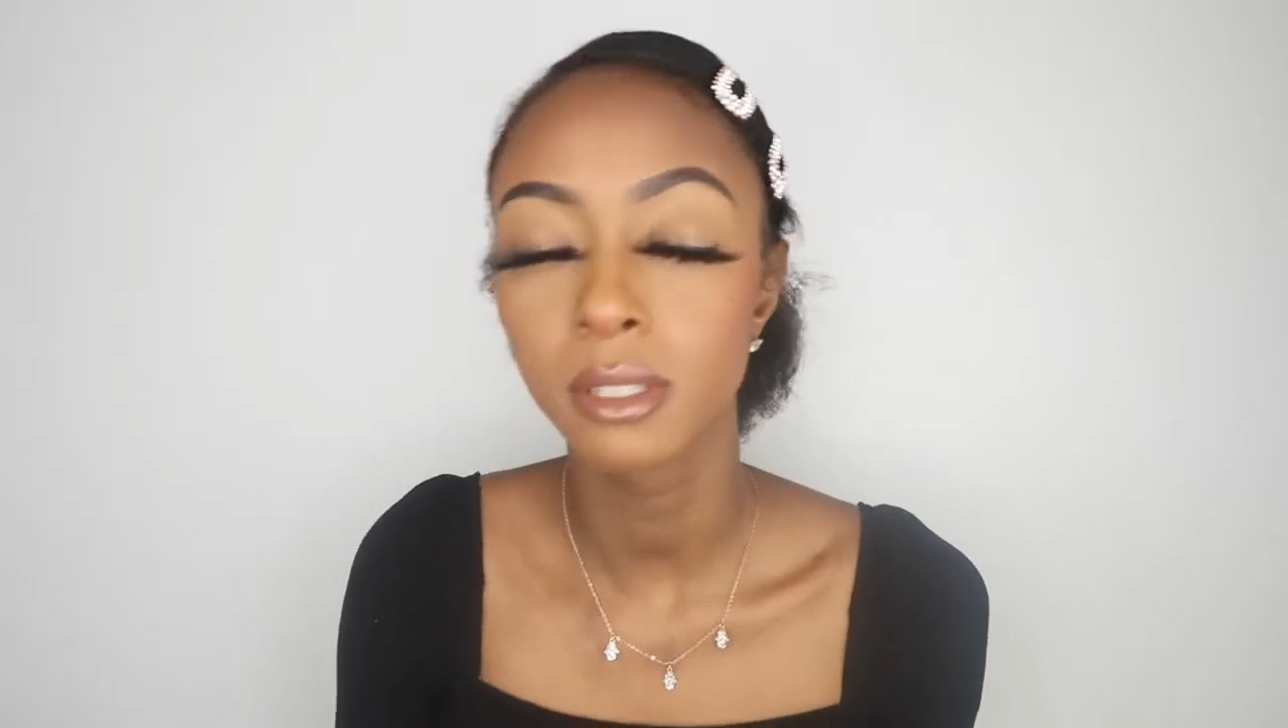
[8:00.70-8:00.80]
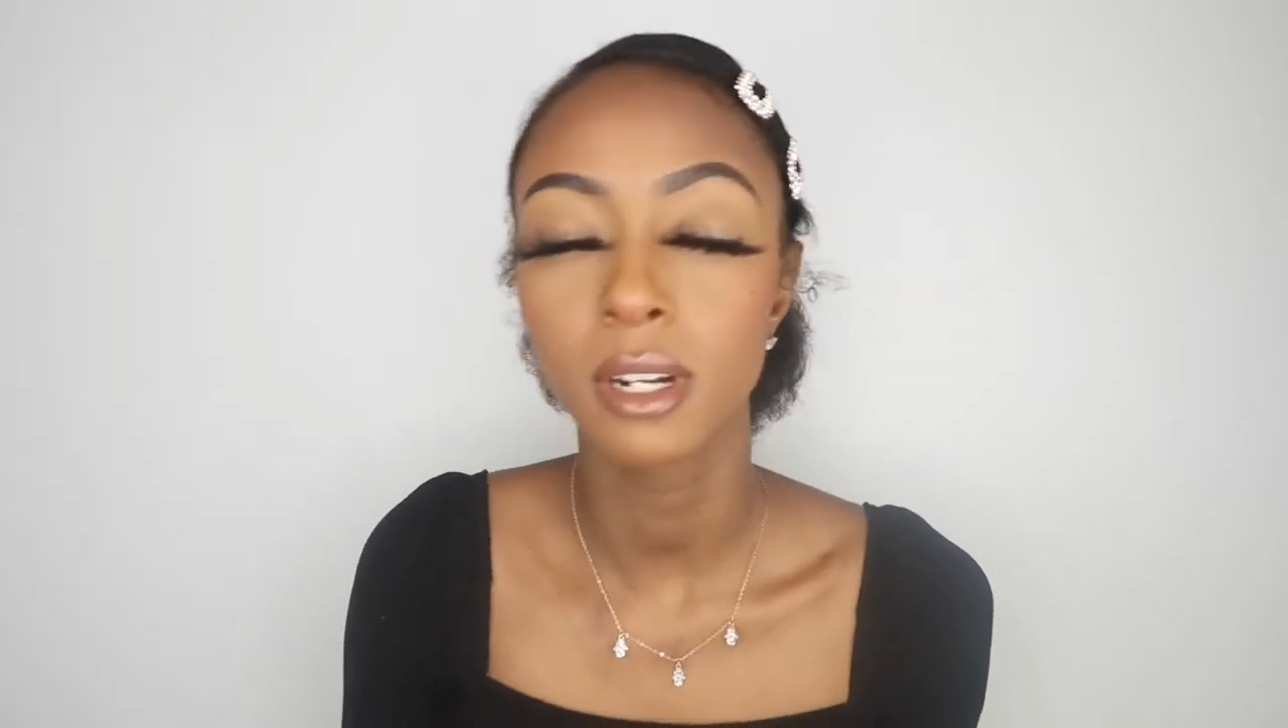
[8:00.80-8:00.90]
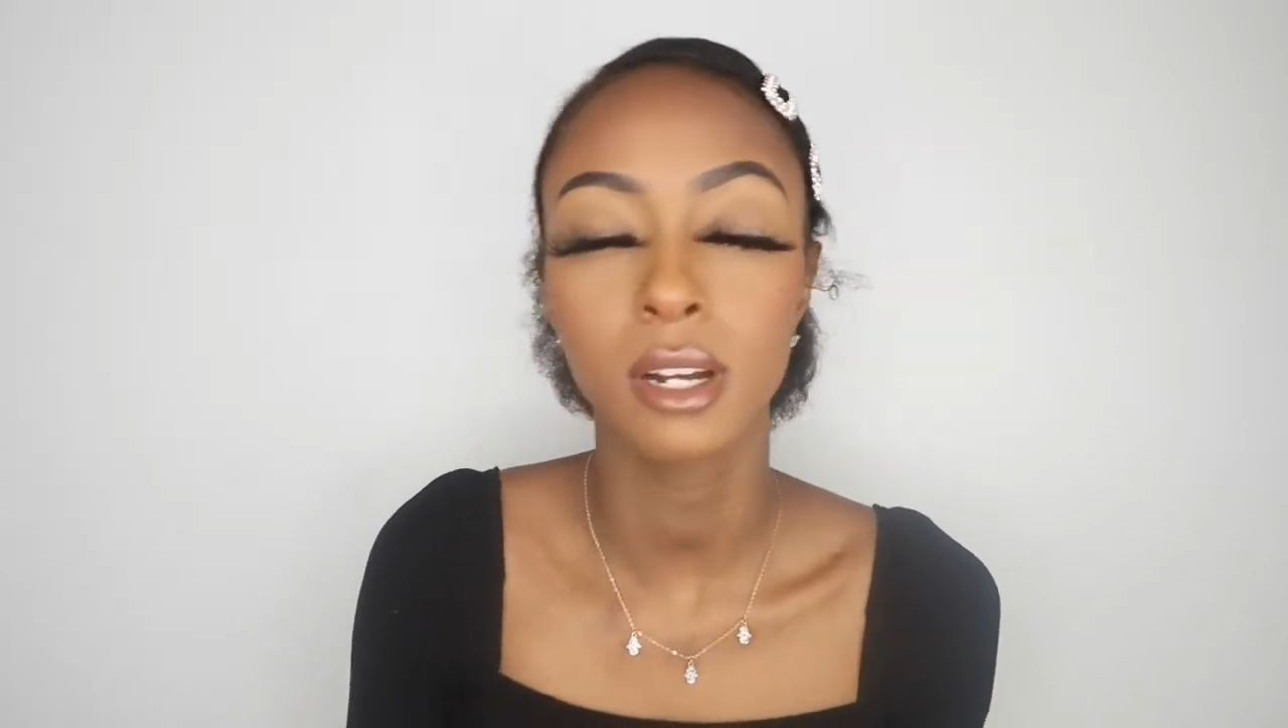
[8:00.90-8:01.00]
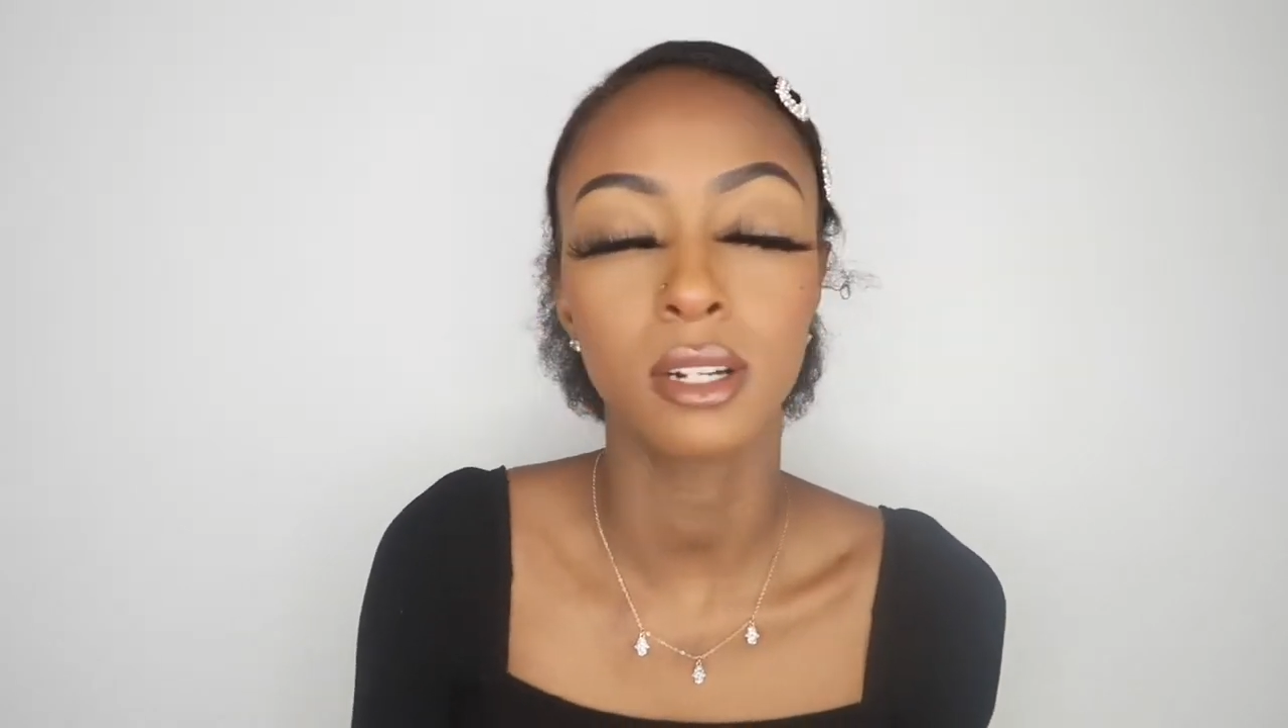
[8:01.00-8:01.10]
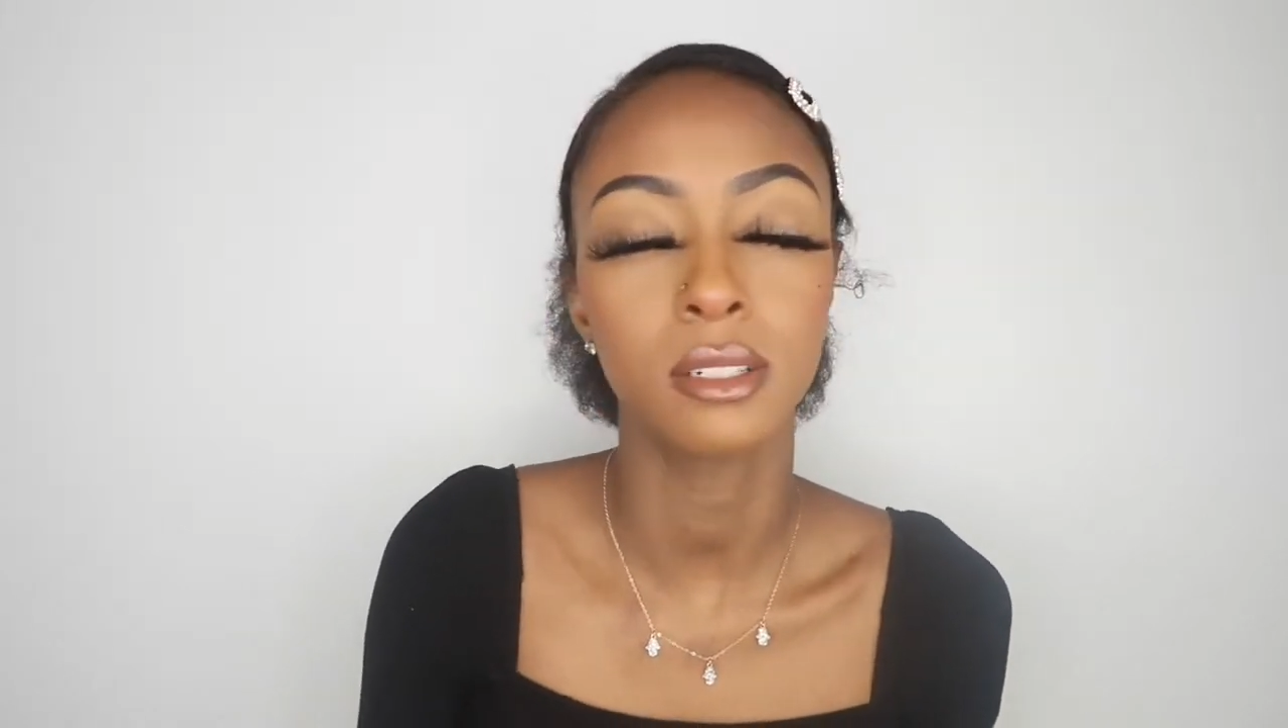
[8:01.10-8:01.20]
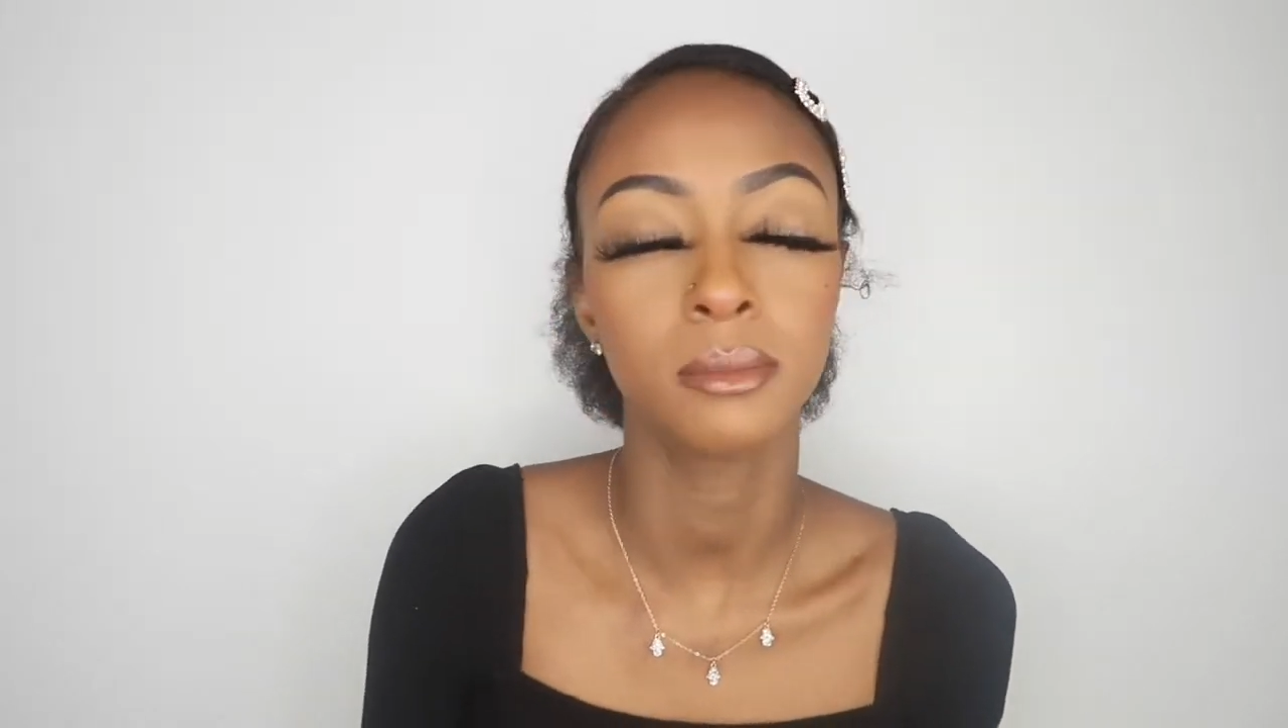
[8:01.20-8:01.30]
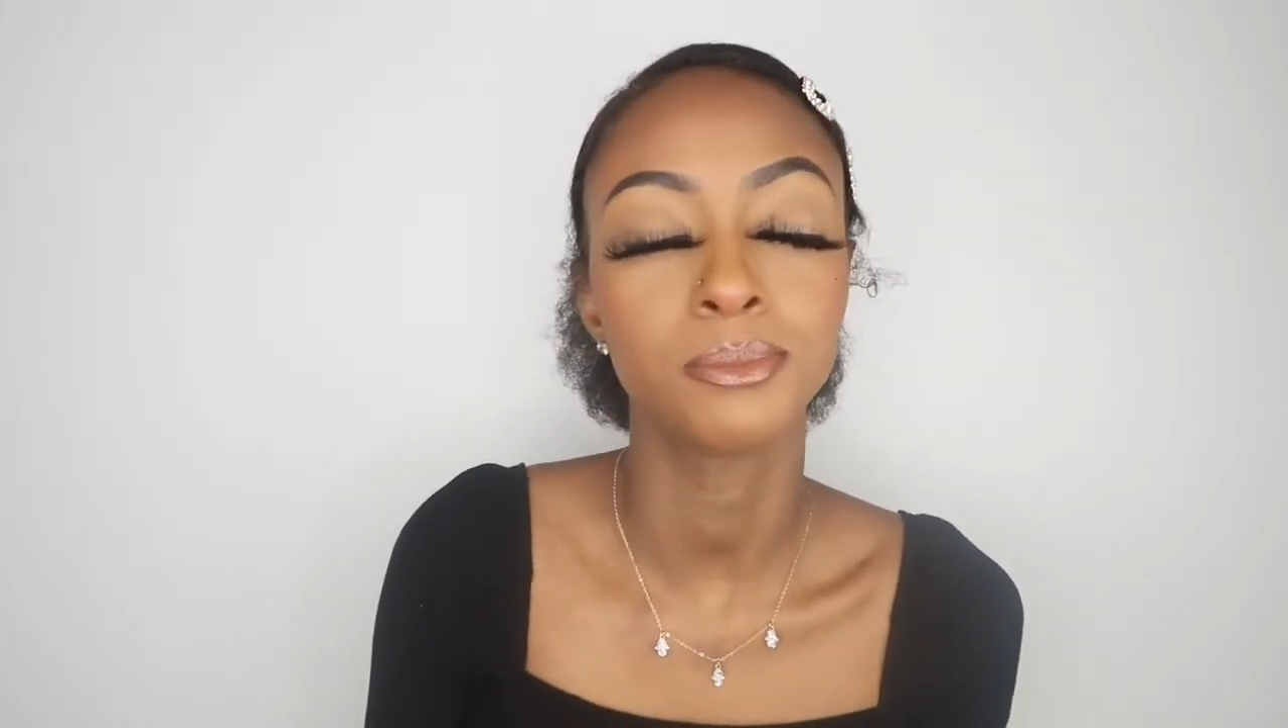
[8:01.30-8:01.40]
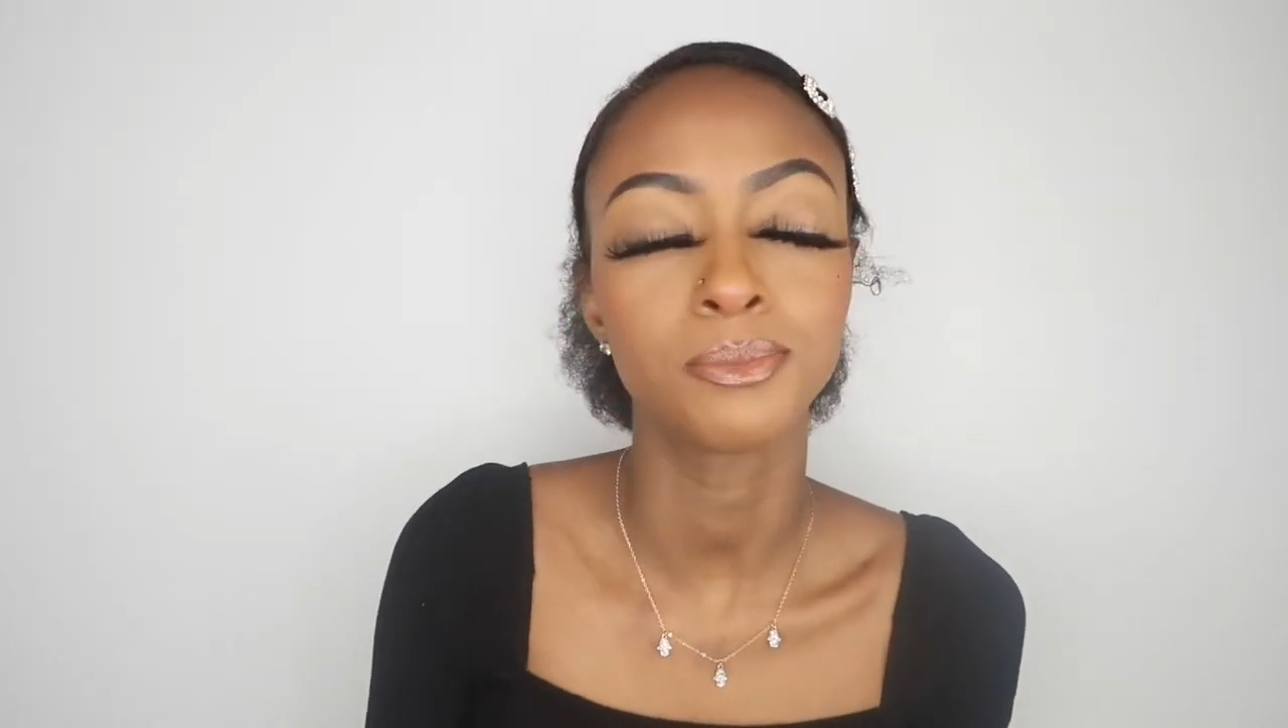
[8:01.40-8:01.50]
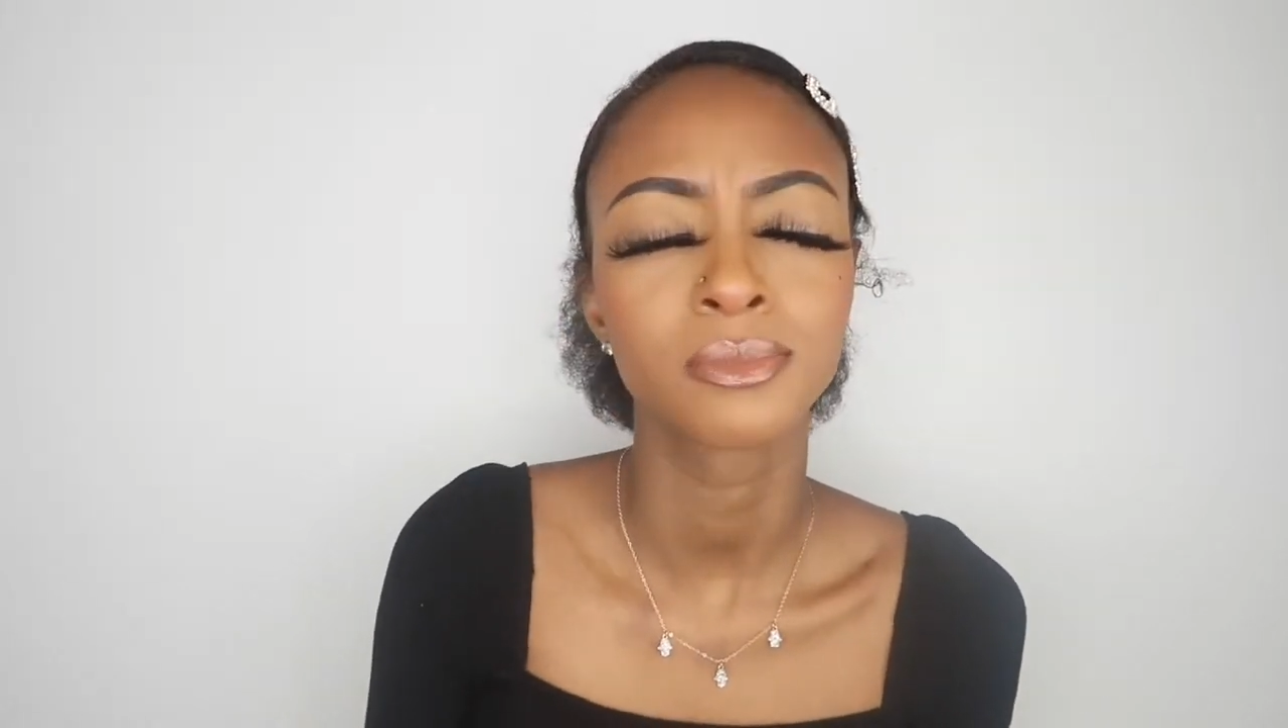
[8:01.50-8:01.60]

I'm